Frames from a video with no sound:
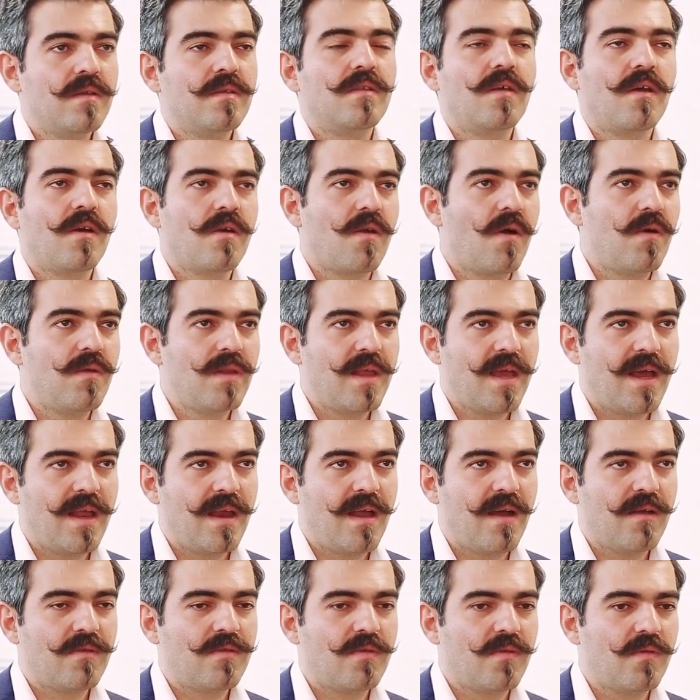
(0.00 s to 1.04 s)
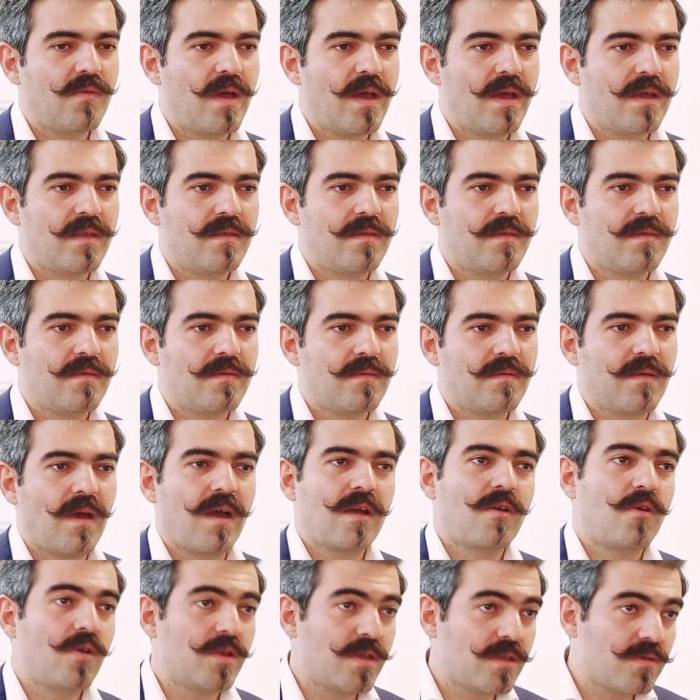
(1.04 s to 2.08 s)
They're only allowed to wait,
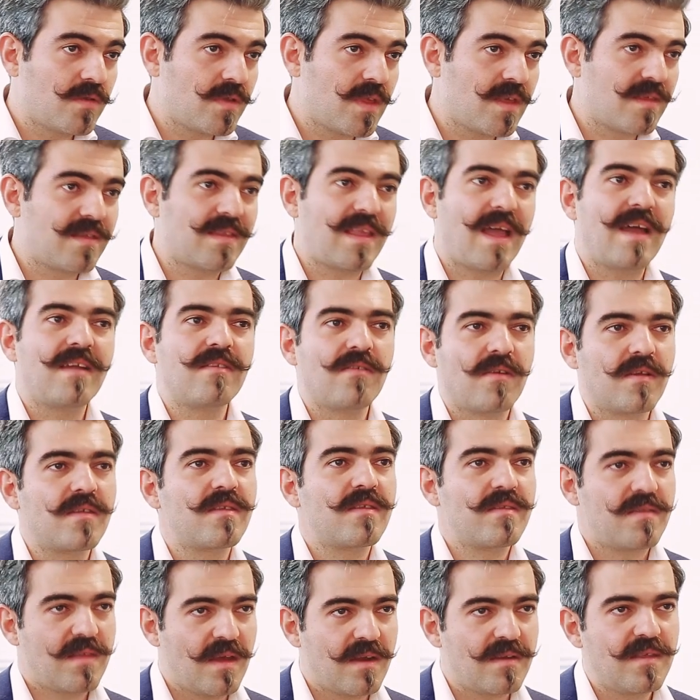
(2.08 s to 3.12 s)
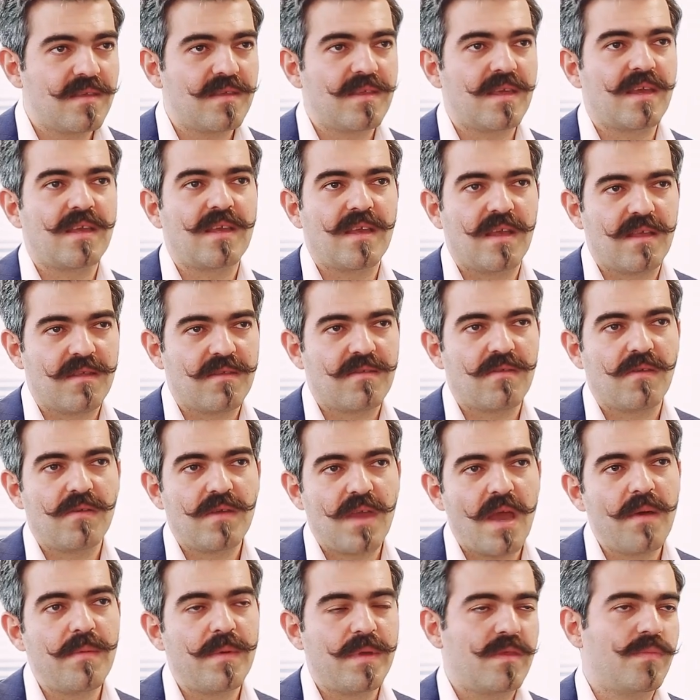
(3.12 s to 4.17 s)
according to the standards, 30 seconds. So,
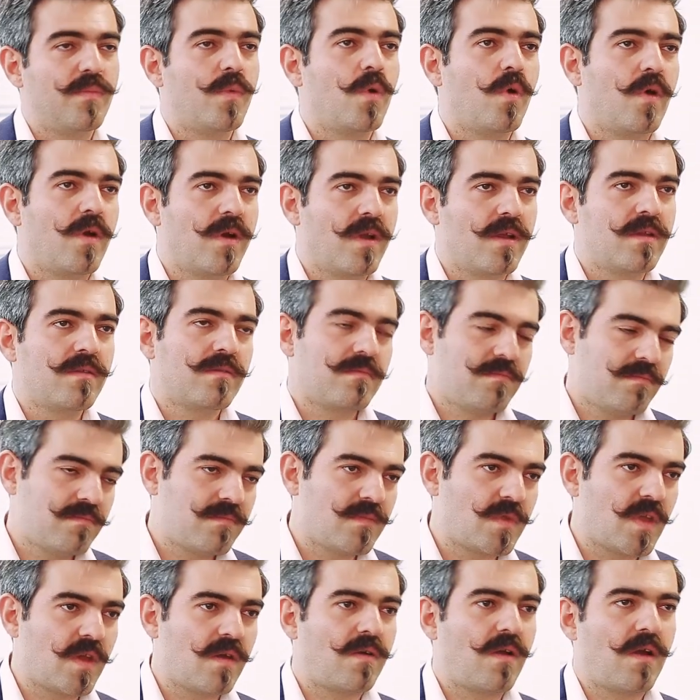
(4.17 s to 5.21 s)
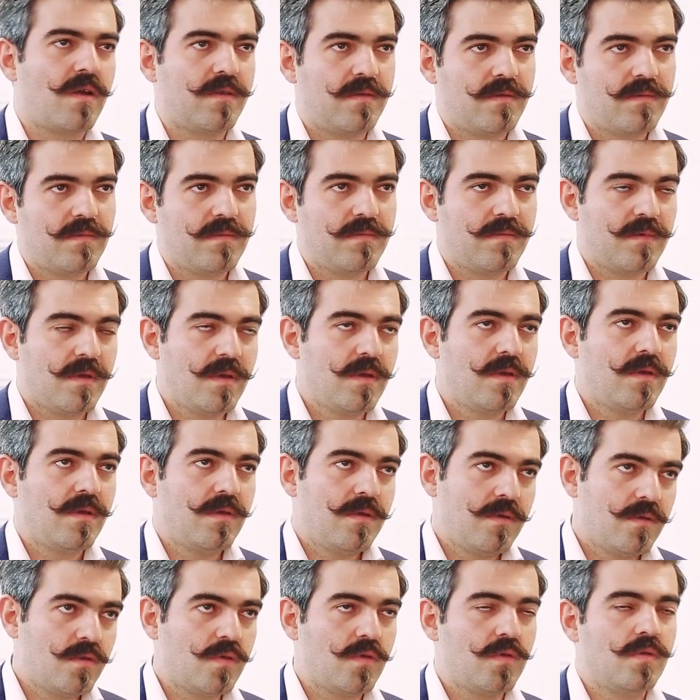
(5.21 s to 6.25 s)
yep, it's boring. They're right
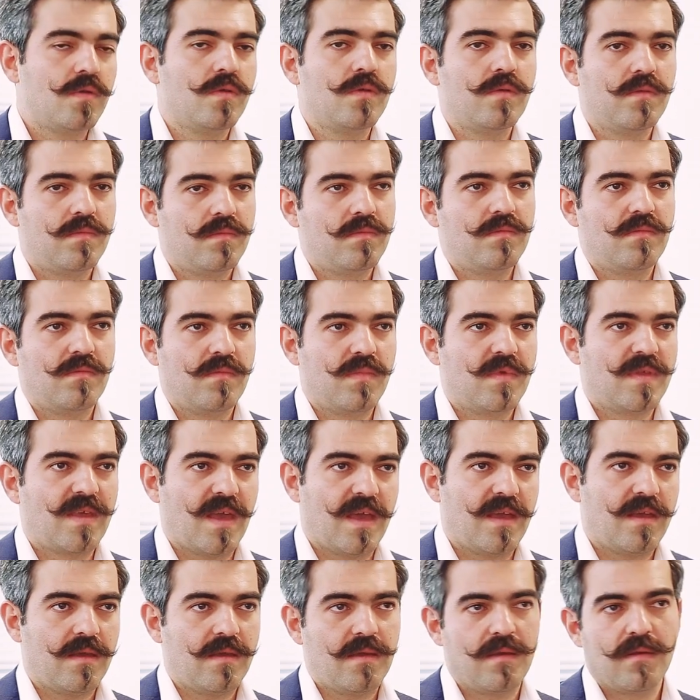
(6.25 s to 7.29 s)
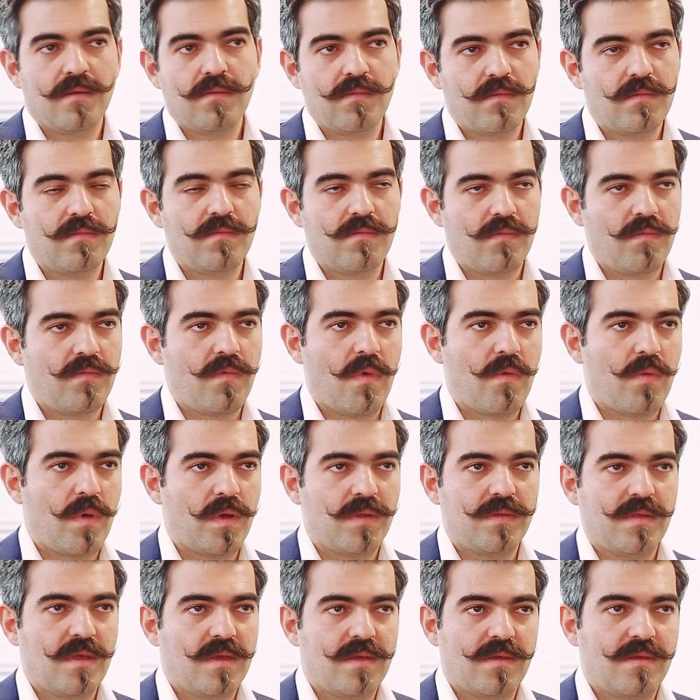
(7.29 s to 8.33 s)
to say we
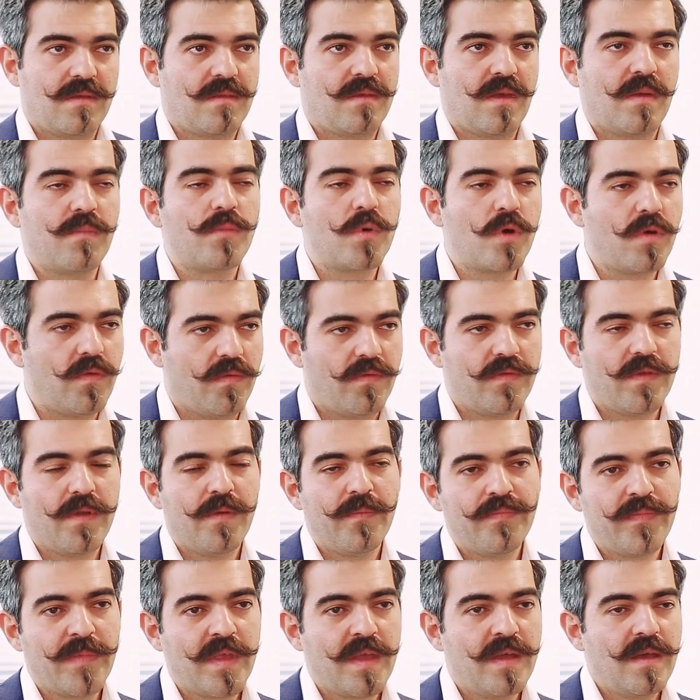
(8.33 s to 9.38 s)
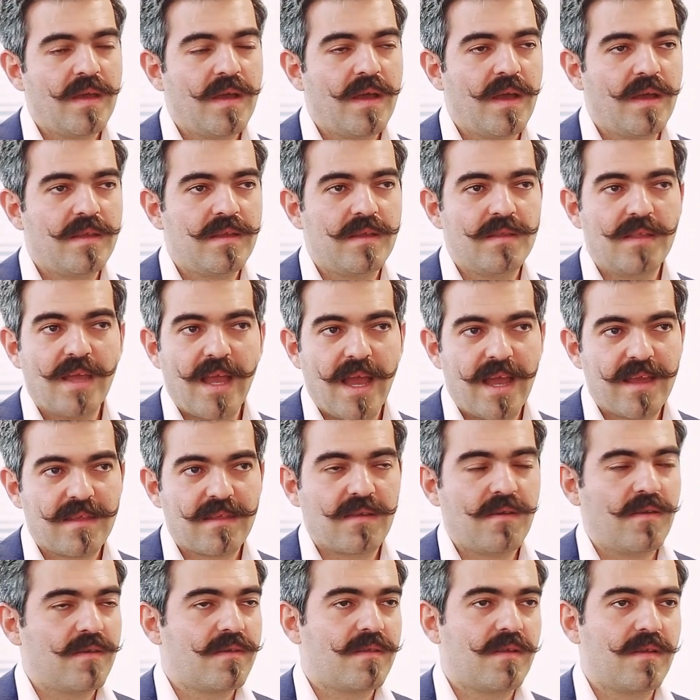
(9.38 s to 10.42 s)
want this improved. And then they asked
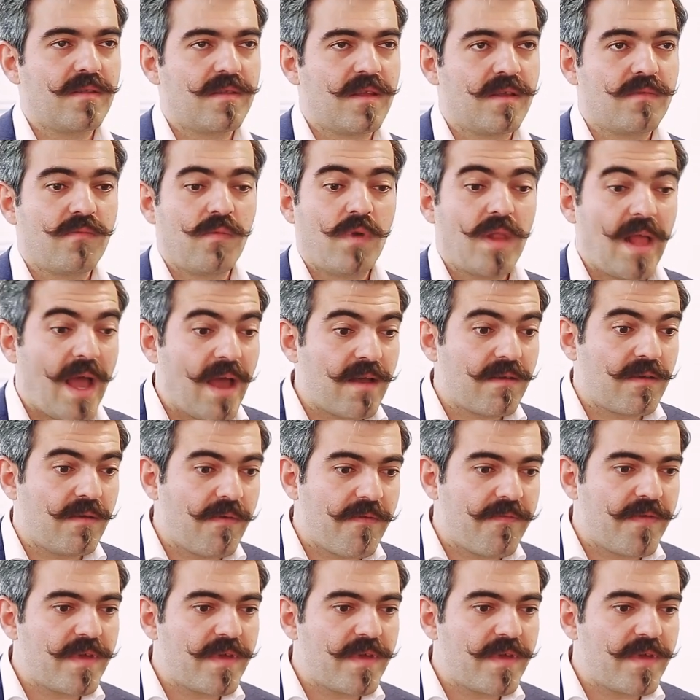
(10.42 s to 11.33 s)
the consultant, well, how can we